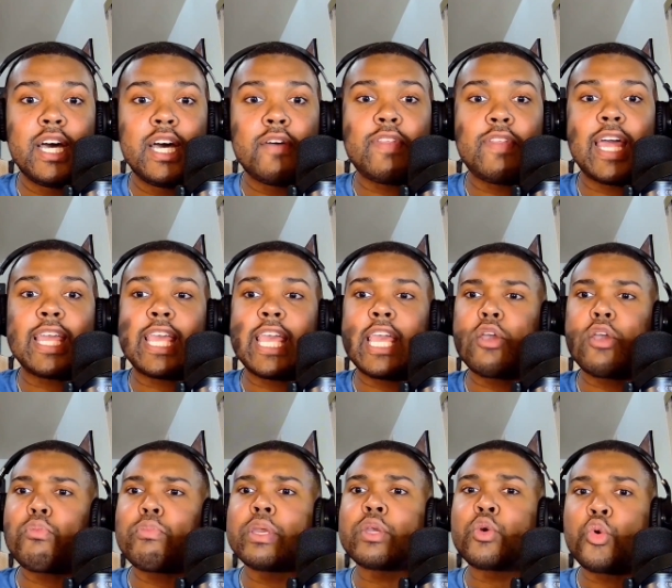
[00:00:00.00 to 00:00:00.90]
of like,
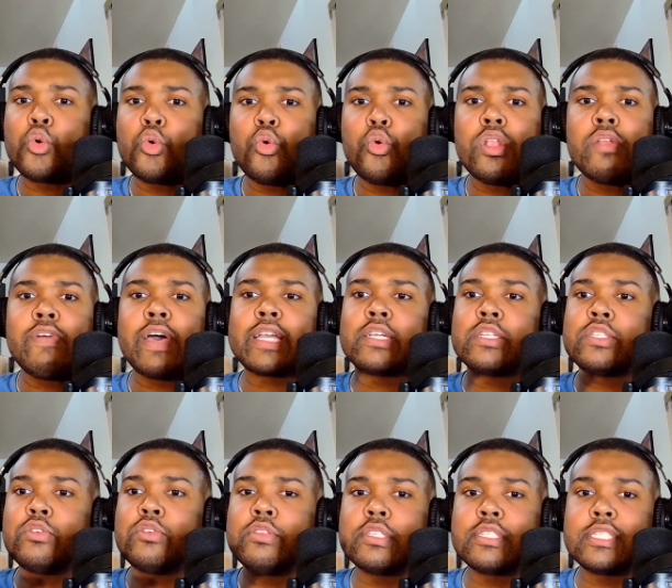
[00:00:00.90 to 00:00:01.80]
it would be cool if I
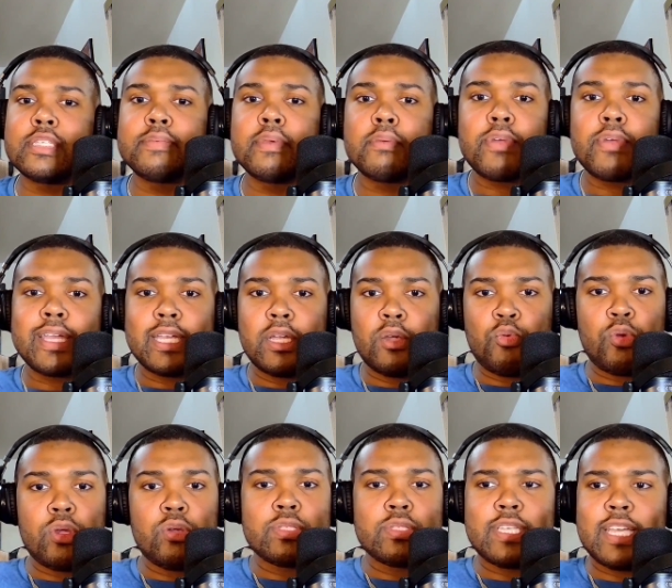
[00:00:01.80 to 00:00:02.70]
could do this limit break
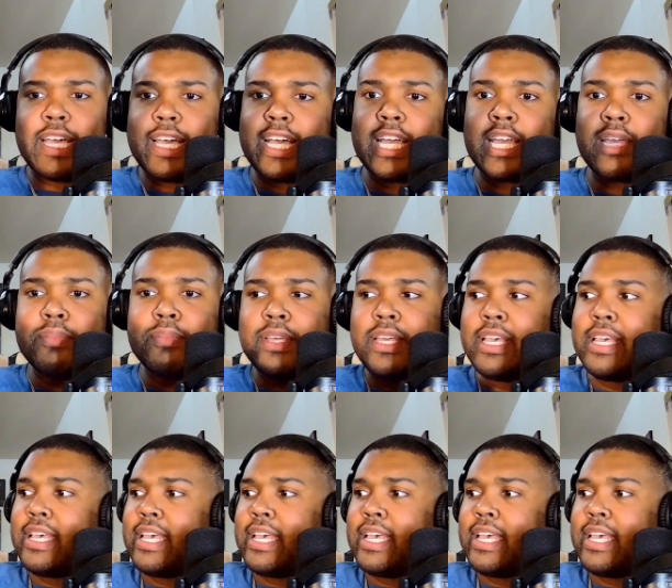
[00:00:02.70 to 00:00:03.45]
in real time.